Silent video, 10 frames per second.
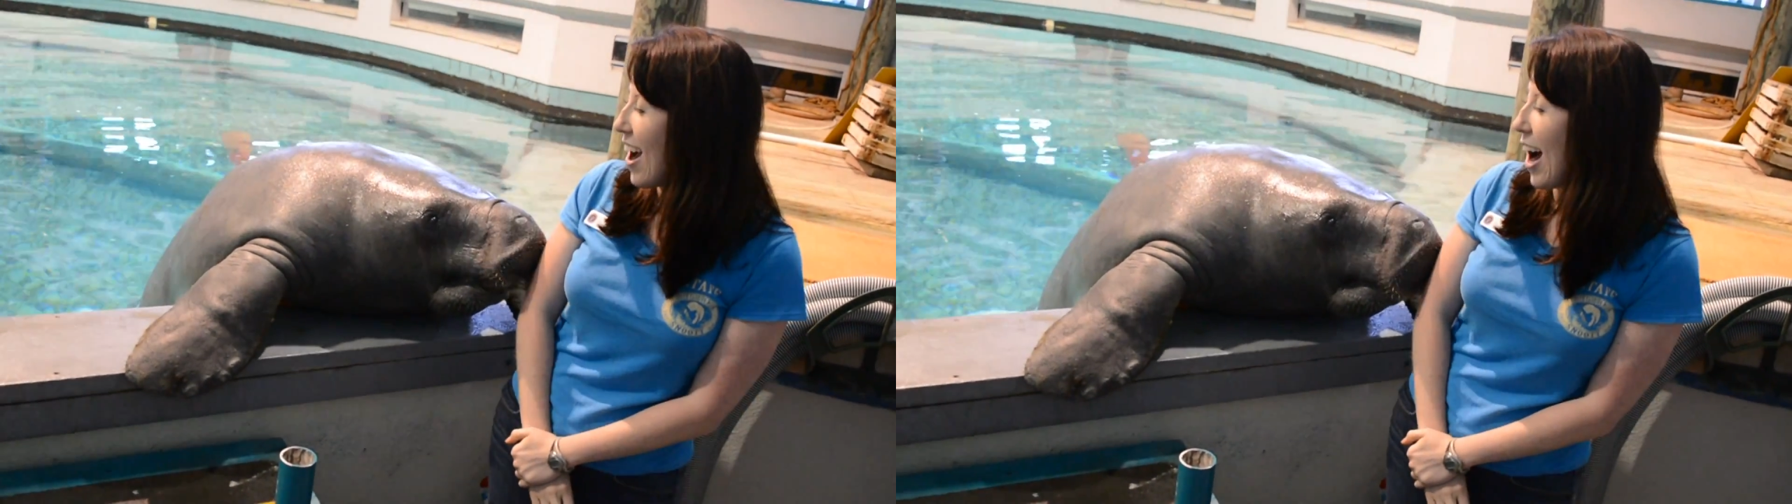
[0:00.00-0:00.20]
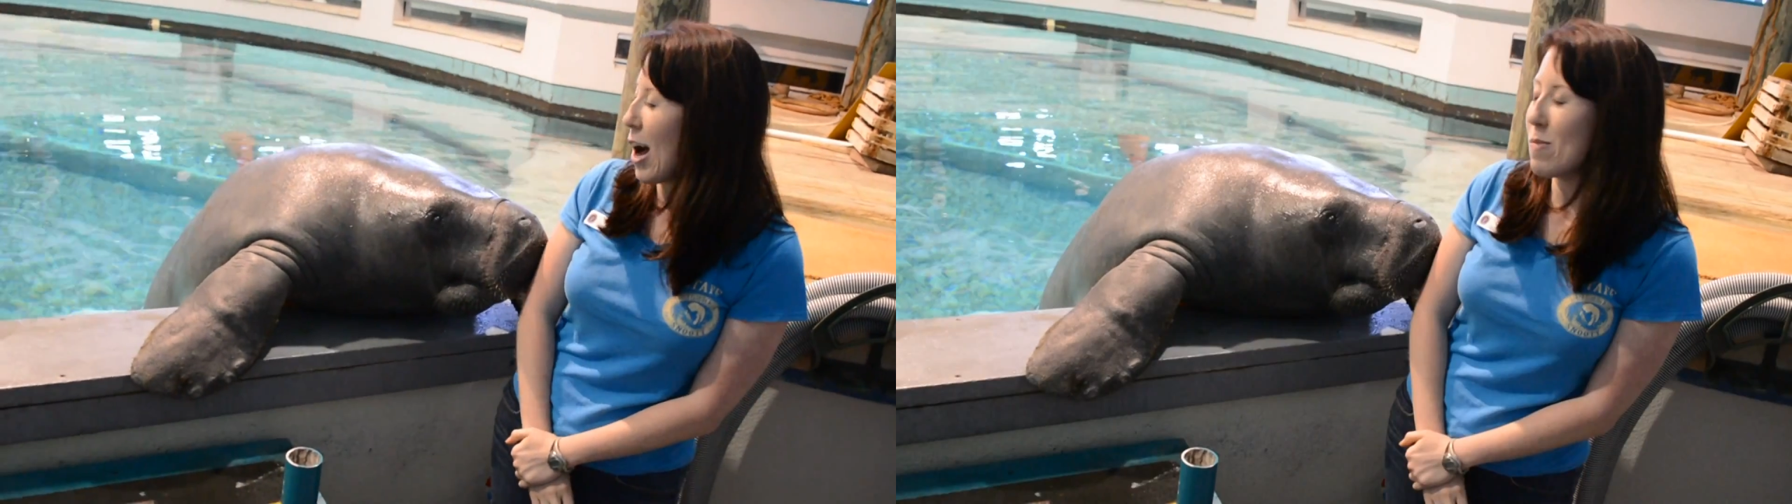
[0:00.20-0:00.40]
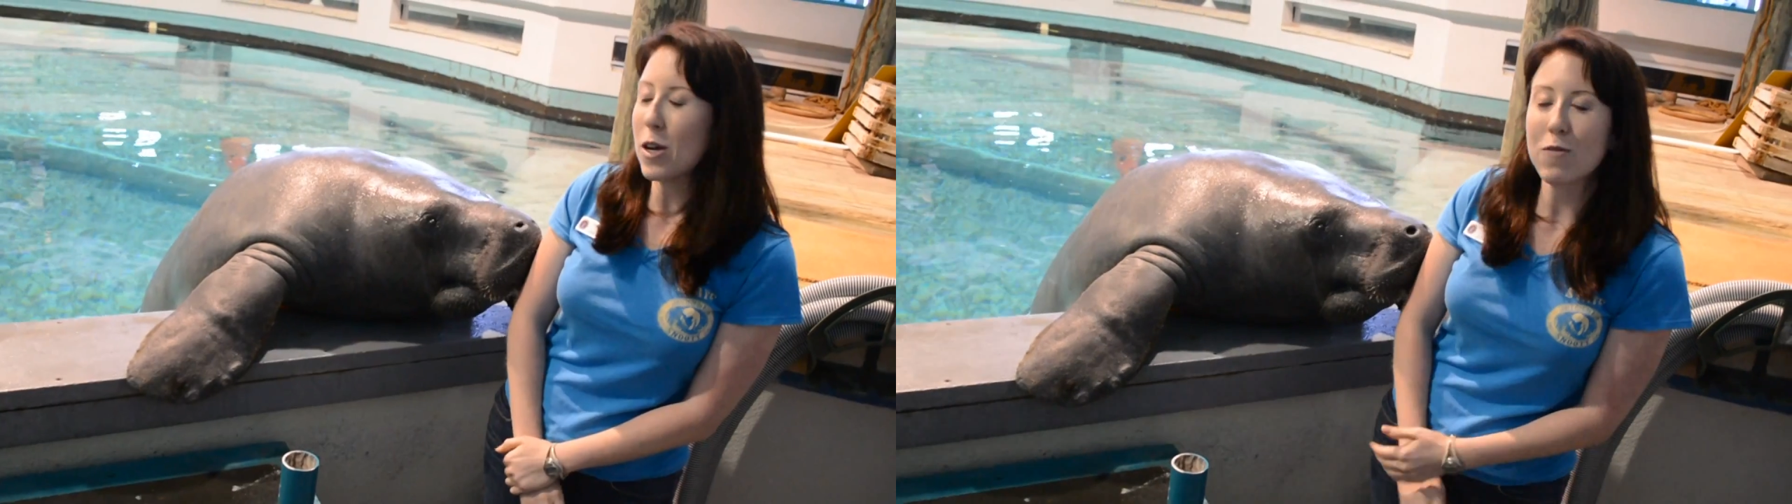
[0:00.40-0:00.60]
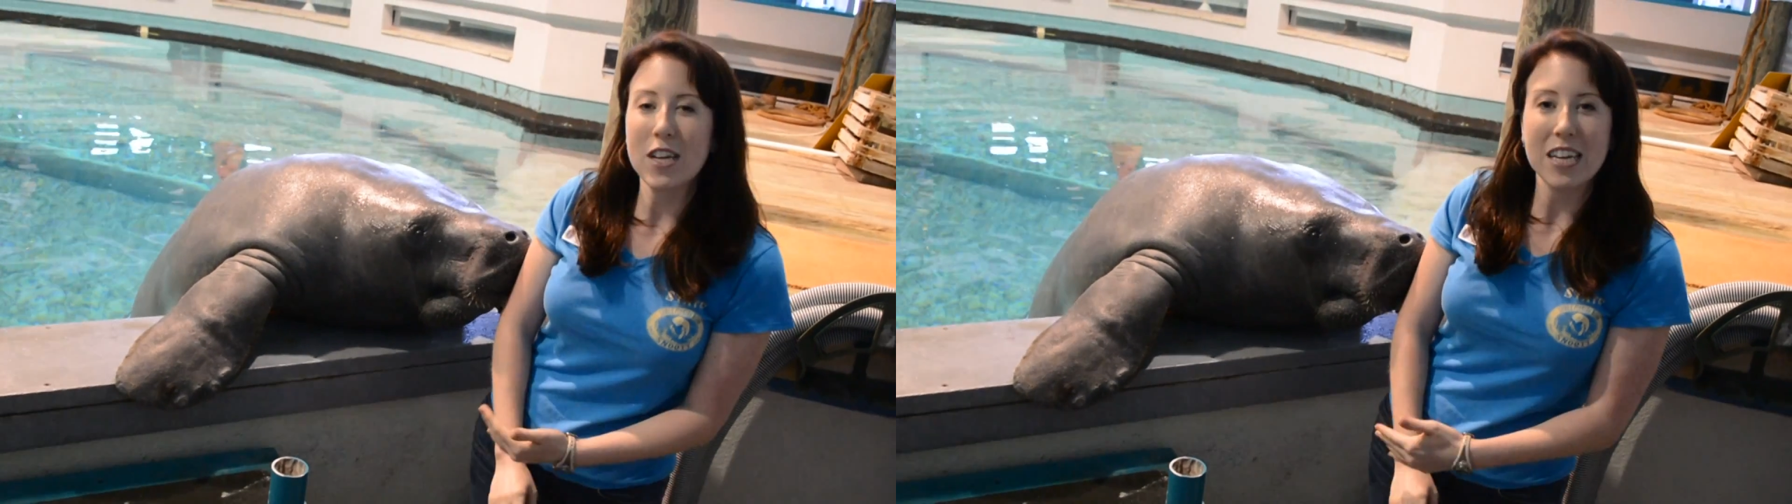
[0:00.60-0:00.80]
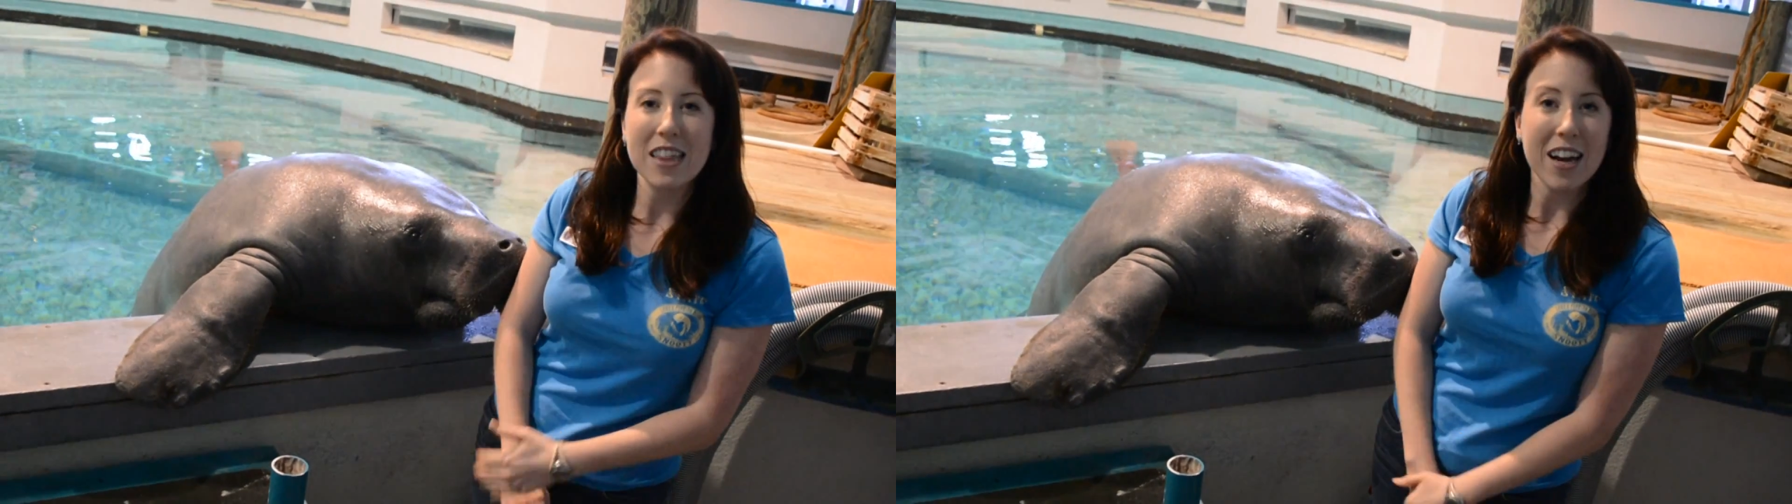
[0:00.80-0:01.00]
Uh, they're
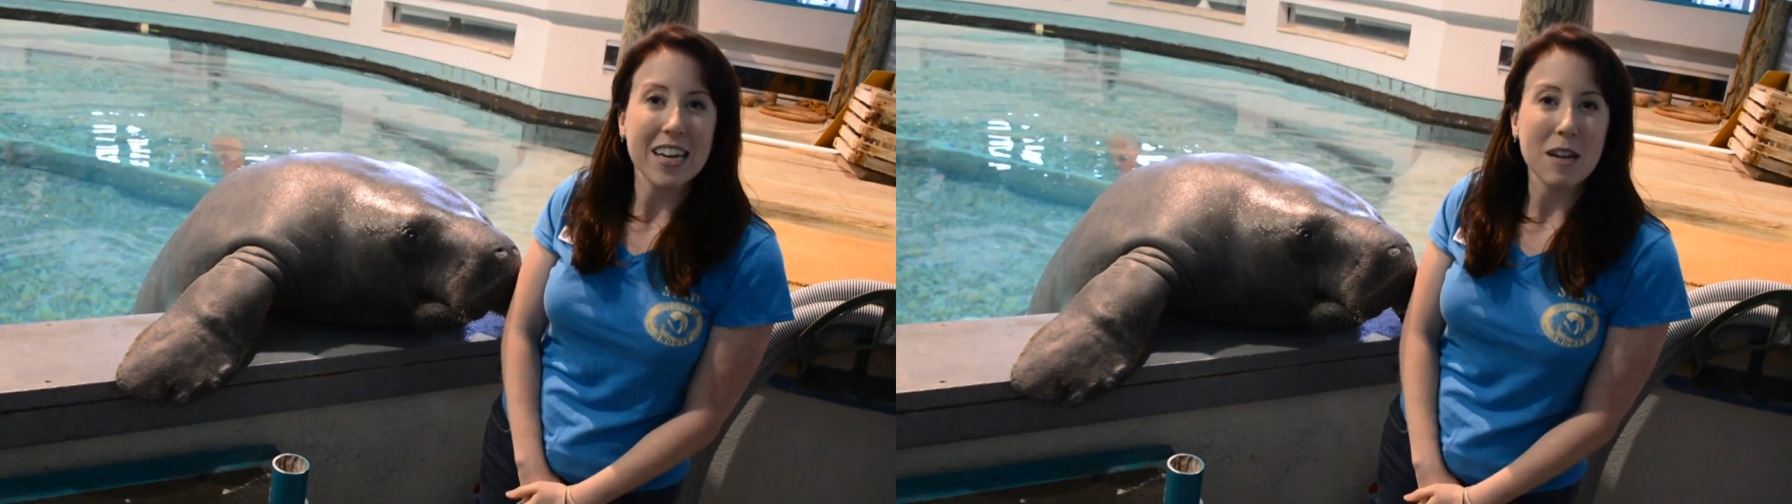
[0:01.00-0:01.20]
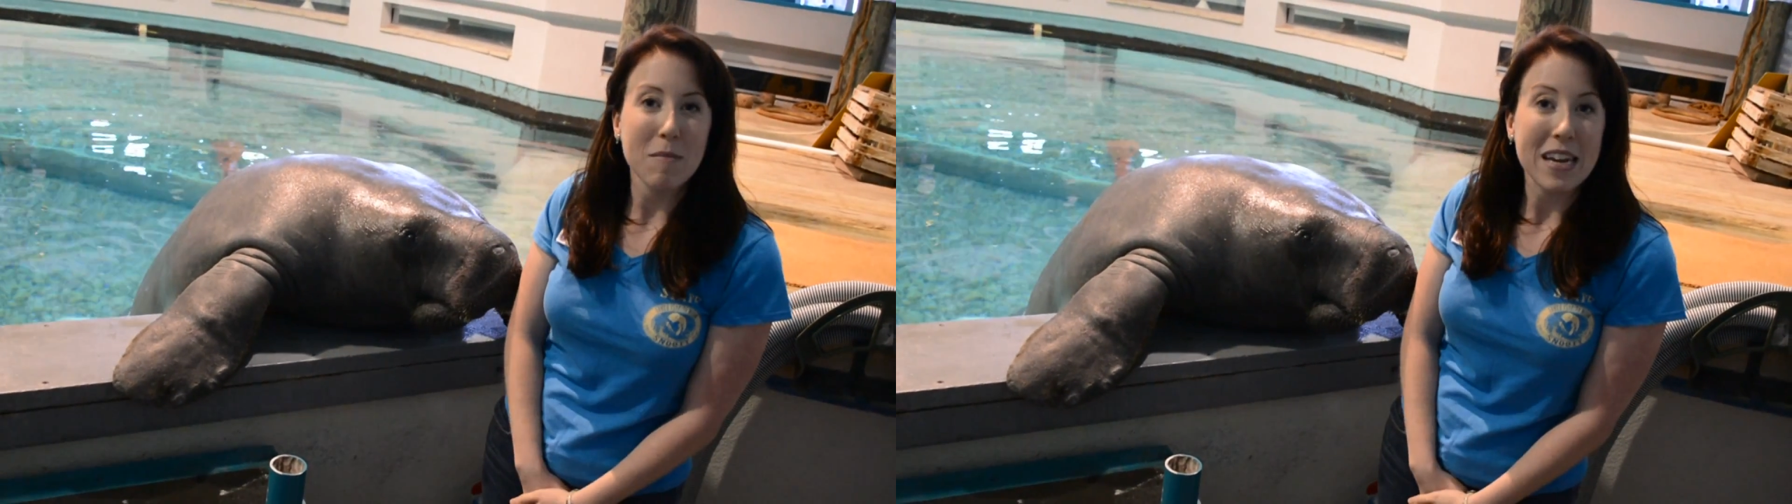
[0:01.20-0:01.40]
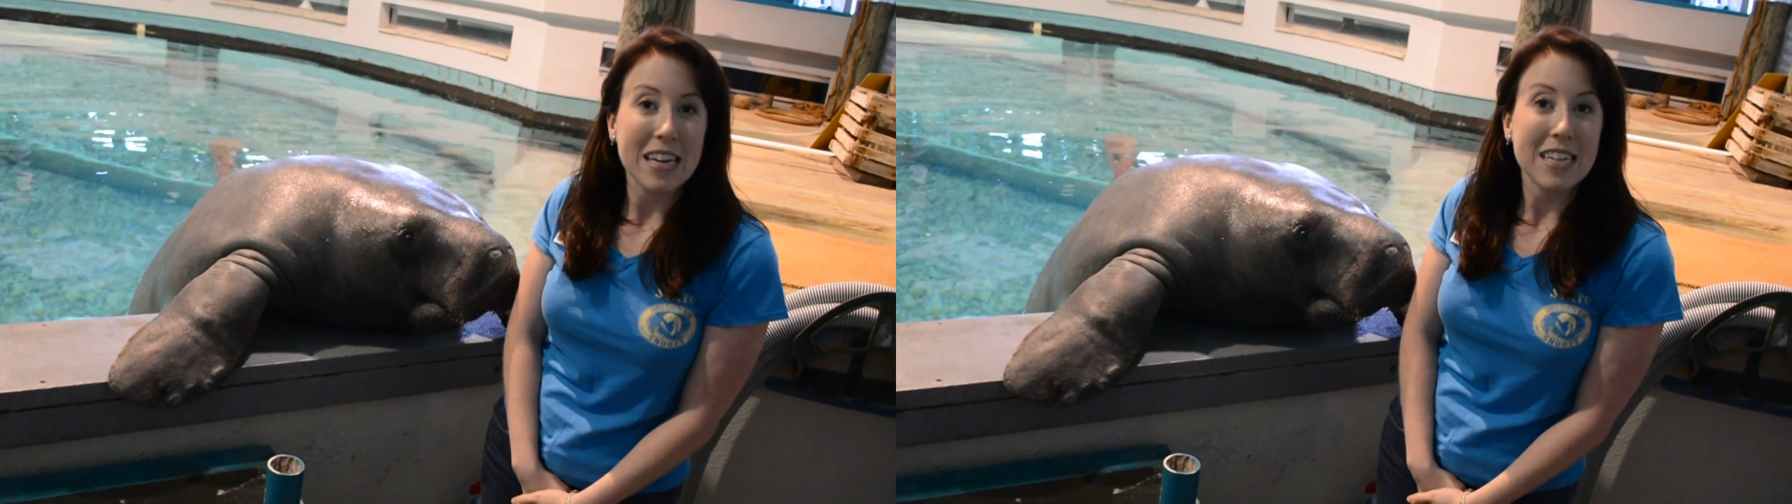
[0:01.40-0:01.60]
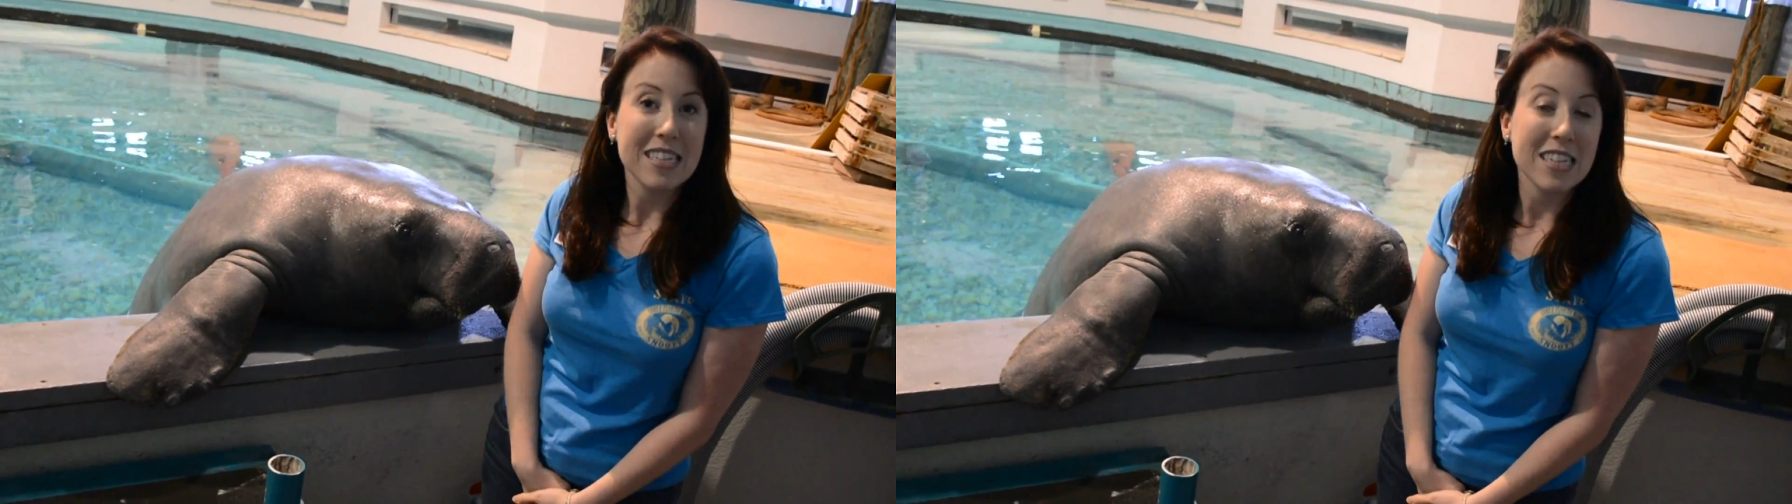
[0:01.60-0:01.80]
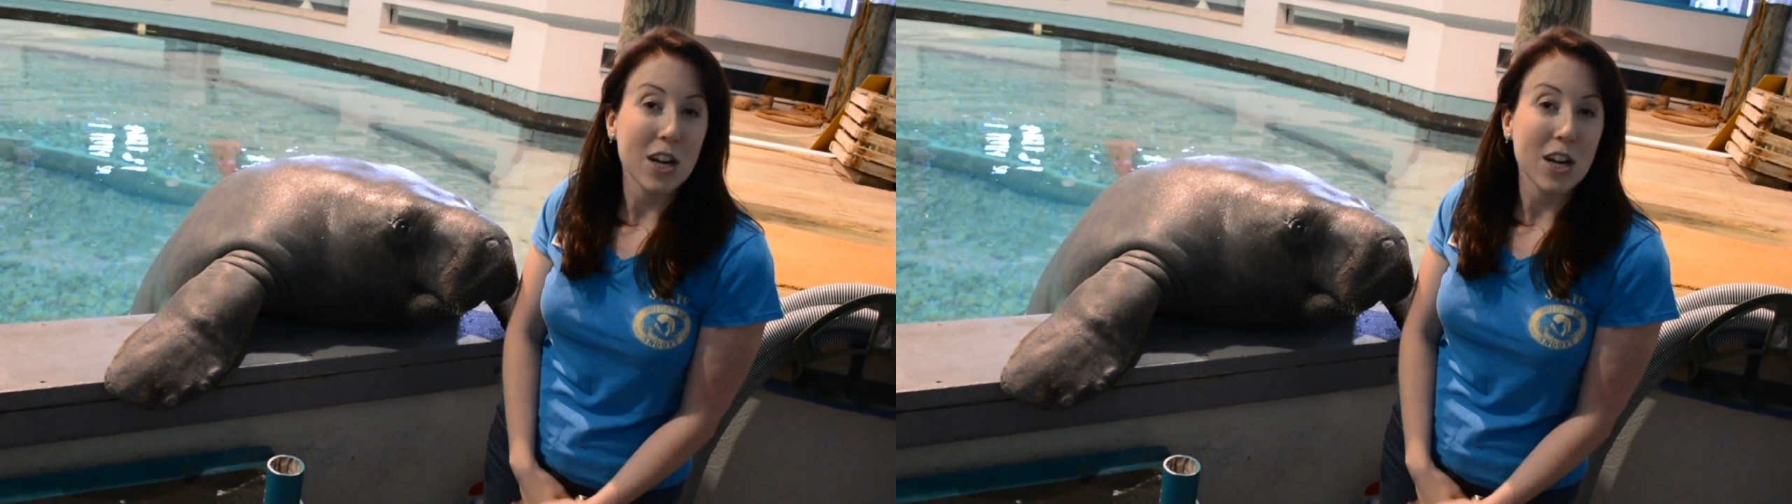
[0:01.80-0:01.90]
really lucky to make it into